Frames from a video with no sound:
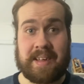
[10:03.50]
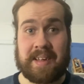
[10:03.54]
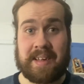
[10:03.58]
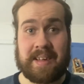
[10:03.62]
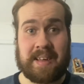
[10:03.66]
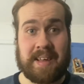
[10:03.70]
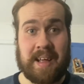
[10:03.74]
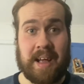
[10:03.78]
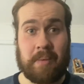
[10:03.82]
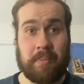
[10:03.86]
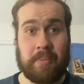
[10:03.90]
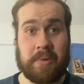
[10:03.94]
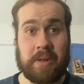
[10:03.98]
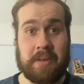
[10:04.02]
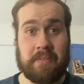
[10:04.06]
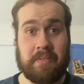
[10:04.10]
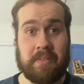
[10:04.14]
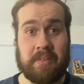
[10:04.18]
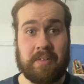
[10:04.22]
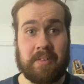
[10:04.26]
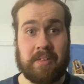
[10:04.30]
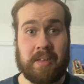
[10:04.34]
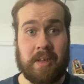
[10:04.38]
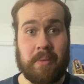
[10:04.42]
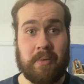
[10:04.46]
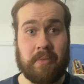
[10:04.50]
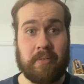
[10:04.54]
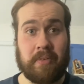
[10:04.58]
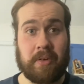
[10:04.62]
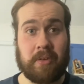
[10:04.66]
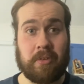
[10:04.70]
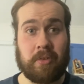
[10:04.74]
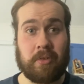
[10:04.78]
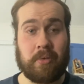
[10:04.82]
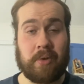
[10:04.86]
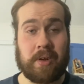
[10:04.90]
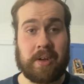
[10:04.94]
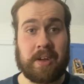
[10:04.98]
can't believe it's
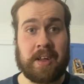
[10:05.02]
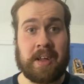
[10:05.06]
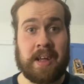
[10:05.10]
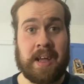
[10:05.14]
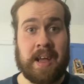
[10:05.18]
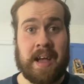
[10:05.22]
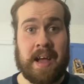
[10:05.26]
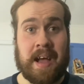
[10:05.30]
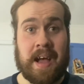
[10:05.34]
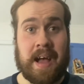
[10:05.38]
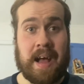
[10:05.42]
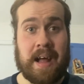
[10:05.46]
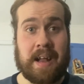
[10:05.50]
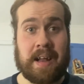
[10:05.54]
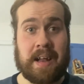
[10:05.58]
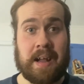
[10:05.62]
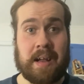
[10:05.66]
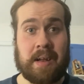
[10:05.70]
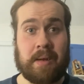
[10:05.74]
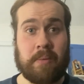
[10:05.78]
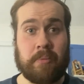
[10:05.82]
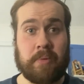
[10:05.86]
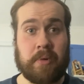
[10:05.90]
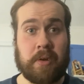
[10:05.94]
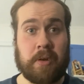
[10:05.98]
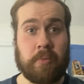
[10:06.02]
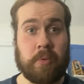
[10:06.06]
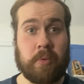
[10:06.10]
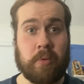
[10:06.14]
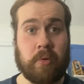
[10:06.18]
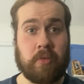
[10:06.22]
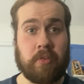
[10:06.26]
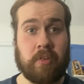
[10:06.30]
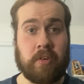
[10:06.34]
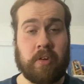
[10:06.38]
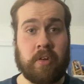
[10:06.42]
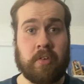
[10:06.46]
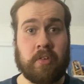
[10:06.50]
semi-finals already. And then I'm going to be
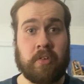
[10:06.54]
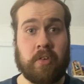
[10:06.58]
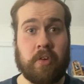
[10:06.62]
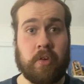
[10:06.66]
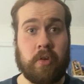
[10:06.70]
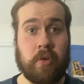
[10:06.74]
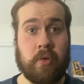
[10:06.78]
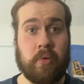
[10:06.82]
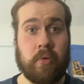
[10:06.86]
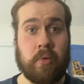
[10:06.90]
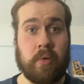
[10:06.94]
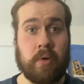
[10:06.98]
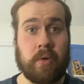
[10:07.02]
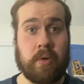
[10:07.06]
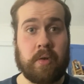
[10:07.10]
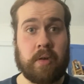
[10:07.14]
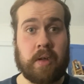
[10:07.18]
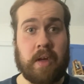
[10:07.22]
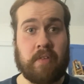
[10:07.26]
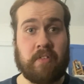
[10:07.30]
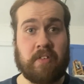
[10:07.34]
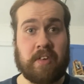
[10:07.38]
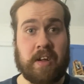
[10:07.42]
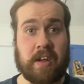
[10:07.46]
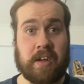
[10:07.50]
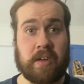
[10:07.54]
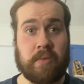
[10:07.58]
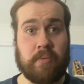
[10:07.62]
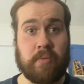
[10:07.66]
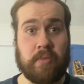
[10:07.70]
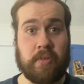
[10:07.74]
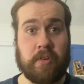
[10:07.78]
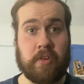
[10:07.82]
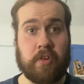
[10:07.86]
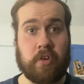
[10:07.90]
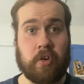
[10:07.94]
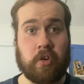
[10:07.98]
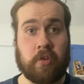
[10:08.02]
watching this new David
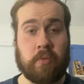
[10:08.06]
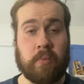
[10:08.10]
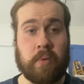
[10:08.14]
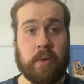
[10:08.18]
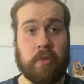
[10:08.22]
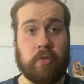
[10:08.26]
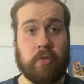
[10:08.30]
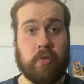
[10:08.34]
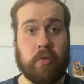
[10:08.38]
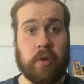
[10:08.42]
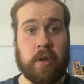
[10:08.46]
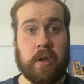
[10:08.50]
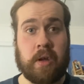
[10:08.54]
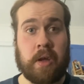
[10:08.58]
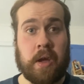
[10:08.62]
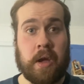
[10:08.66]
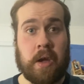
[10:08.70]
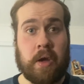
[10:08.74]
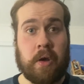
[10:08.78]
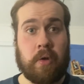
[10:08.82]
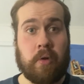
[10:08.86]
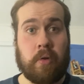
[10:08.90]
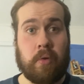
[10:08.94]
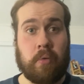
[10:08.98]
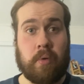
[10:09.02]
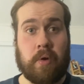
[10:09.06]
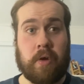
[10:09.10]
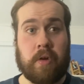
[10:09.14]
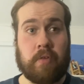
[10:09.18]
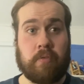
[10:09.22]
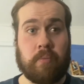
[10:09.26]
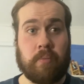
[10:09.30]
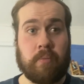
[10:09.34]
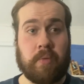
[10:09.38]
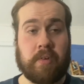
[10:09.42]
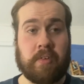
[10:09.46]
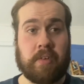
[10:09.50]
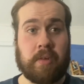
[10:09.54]
Attenborough documentary
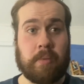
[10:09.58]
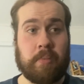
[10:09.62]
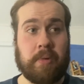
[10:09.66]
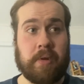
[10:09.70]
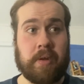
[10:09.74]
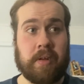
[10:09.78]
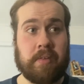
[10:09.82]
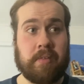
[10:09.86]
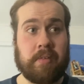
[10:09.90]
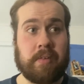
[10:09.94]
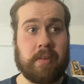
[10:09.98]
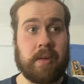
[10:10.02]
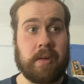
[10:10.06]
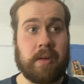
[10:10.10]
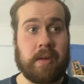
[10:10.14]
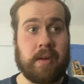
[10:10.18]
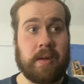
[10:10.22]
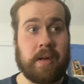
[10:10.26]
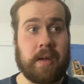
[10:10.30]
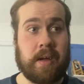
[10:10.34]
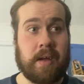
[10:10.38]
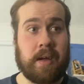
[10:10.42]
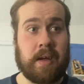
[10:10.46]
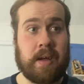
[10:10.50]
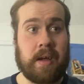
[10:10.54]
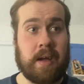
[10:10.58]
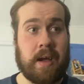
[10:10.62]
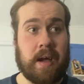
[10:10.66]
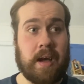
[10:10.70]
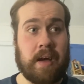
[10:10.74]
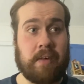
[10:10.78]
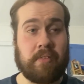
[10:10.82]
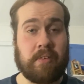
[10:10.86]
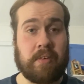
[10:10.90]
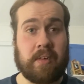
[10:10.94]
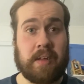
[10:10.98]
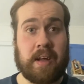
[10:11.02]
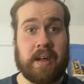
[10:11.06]
with my siblings
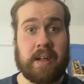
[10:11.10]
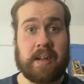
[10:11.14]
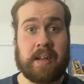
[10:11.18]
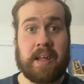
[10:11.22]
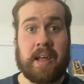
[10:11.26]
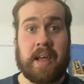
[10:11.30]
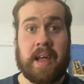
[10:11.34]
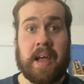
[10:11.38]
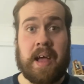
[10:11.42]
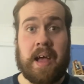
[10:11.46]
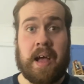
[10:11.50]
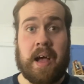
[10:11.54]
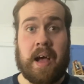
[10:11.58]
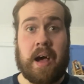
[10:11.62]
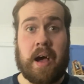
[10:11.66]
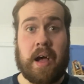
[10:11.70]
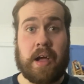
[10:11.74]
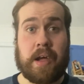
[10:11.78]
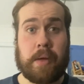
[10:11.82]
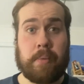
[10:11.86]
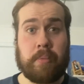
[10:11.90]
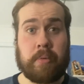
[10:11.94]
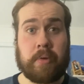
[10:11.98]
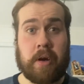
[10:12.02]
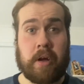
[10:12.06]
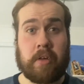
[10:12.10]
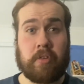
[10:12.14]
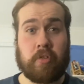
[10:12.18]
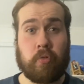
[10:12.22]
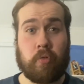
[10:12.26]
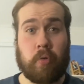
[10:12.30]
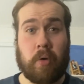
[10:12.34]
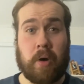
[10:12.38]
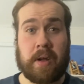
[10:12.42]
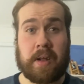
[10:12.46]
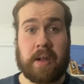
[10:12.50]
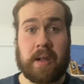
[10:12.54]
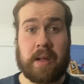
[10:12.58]
after that. I hope you guys all
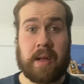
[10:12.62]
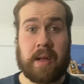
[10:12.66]
had